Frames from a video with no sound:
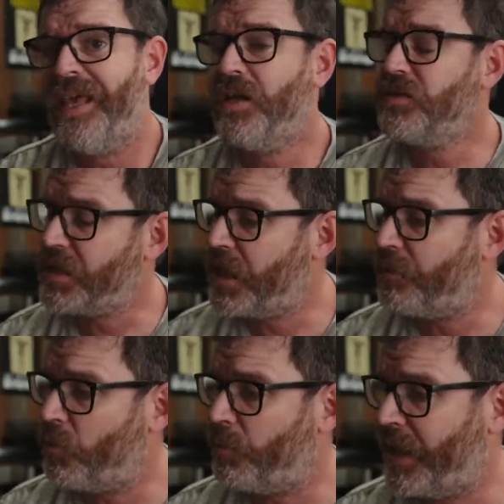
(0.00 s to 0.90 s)
there's a lot
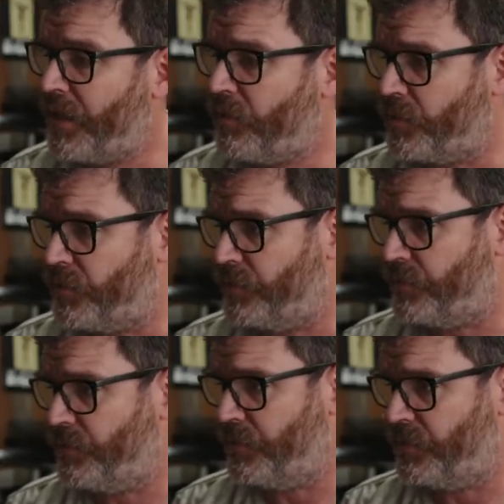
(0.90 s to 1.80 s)
more power going
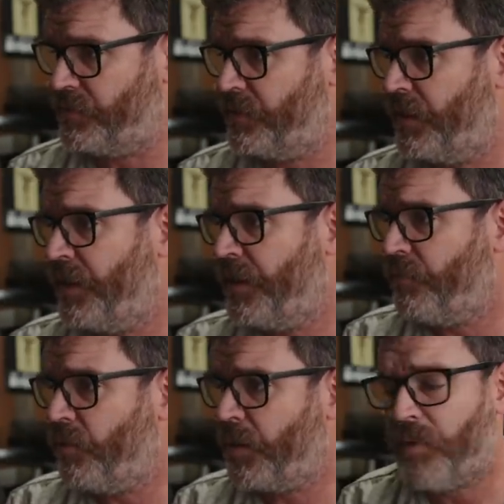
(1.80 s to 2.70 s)
through this.
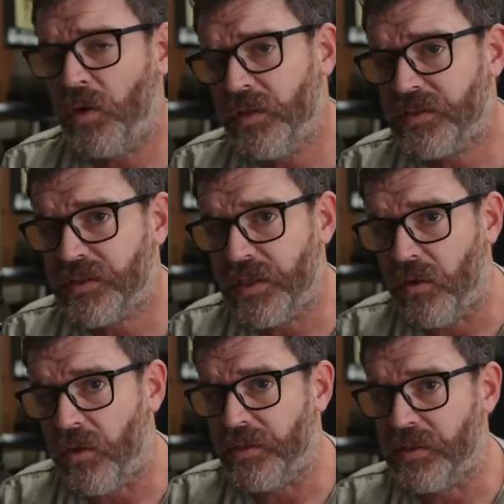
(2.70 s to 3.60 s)
What I'm noticing
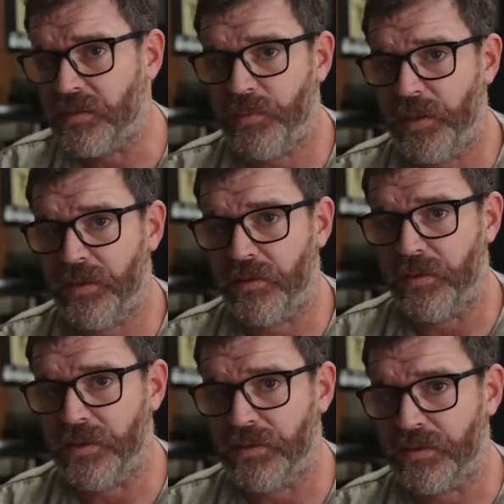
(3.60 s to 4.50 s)
on this speaker
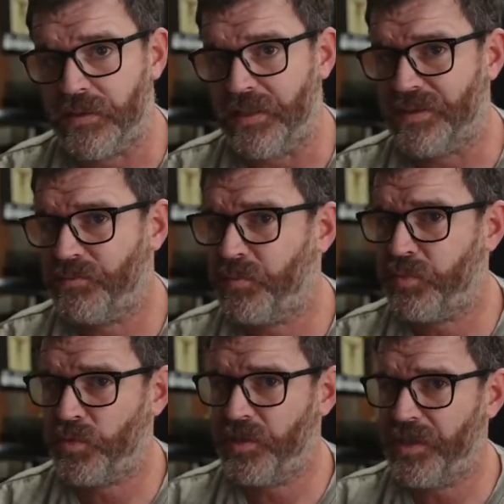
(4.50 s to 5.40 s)
is it's
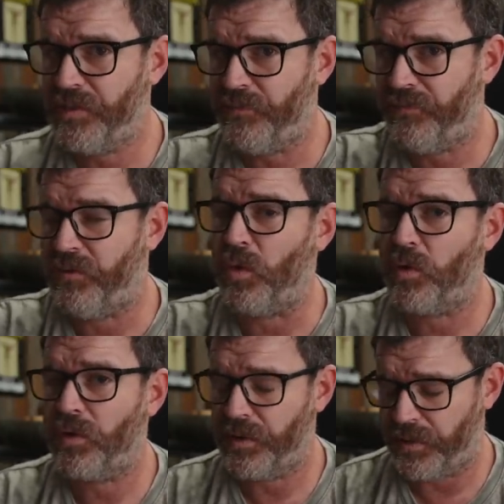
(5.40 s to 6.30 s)
pretty
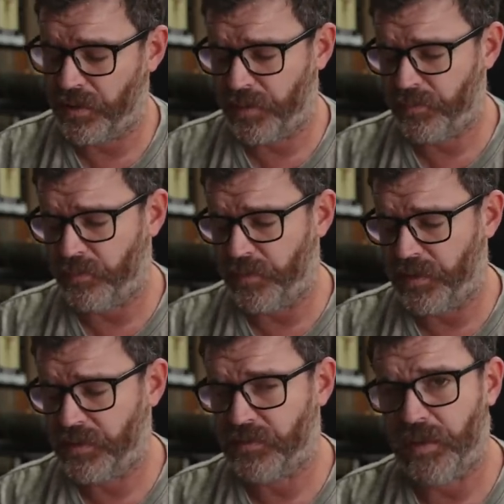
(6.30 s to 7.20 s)
forward in the upper
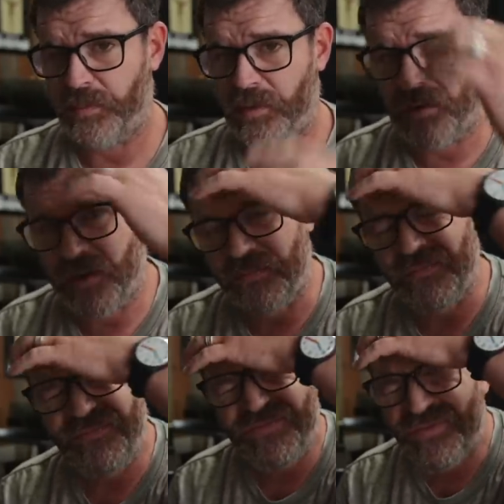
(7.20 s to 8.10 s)
mids, maybe around
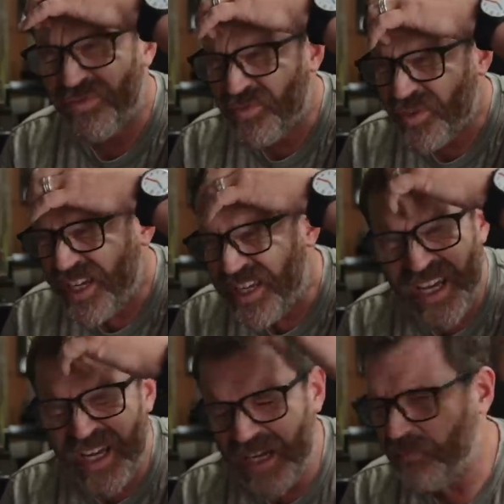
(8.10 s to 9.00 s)

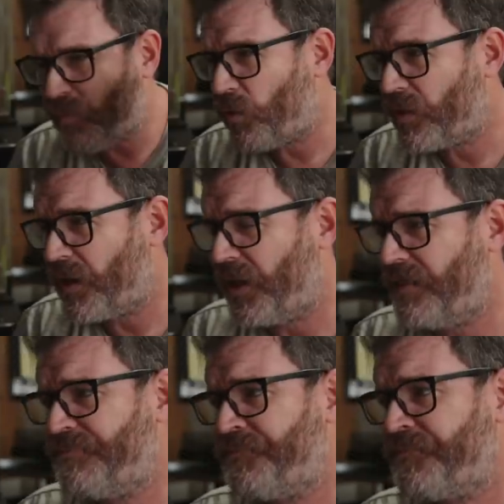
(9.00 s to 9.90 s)
3K,
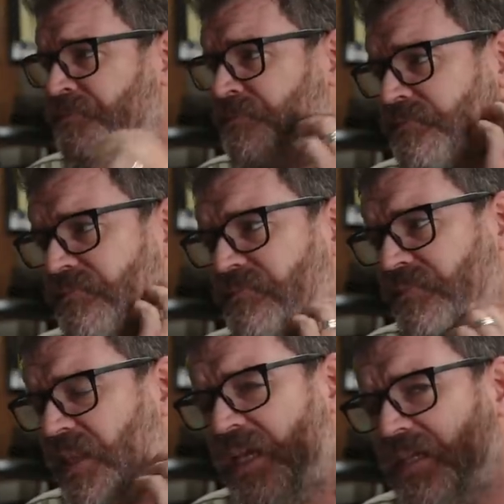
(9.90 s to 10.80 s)
4K.
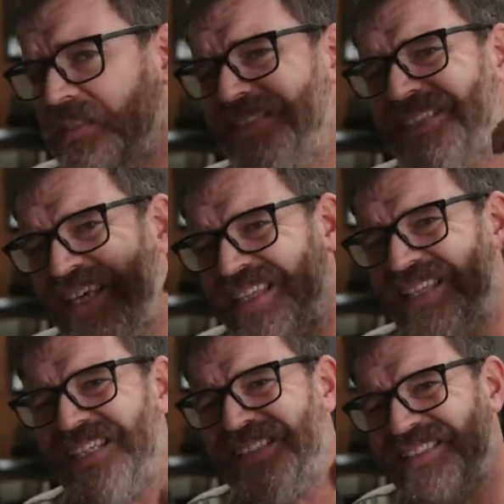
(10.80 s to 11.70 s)
Like
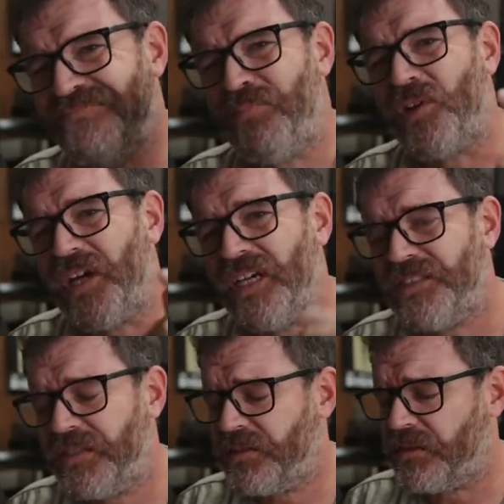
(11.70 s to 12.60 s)
the
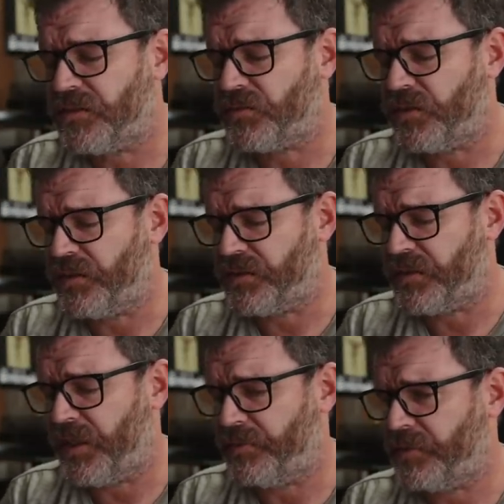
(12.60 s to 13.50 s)
percussion is really
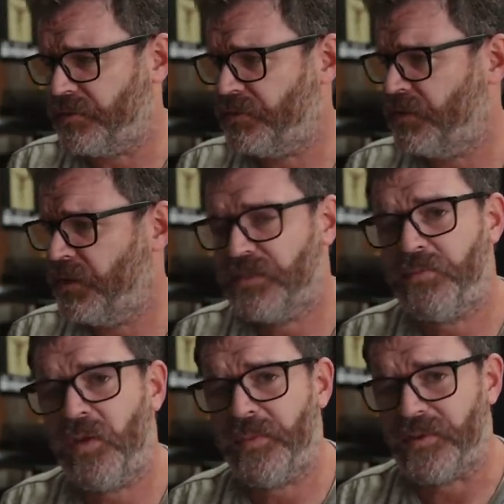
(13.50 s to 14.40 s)
snappy. Let's
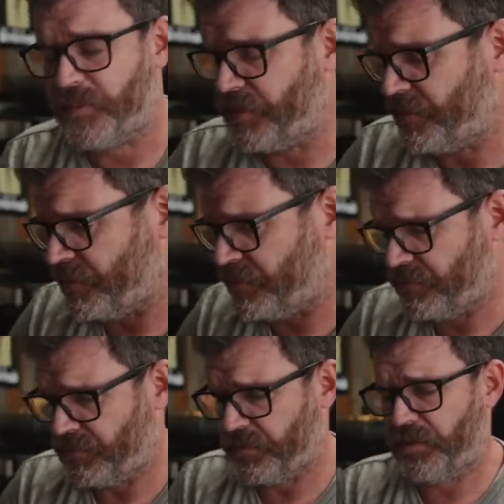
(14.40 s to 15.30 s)
blow up a speaker though,
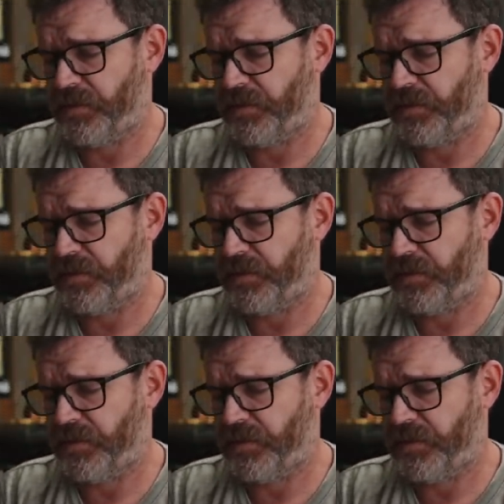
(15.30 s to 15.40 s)
all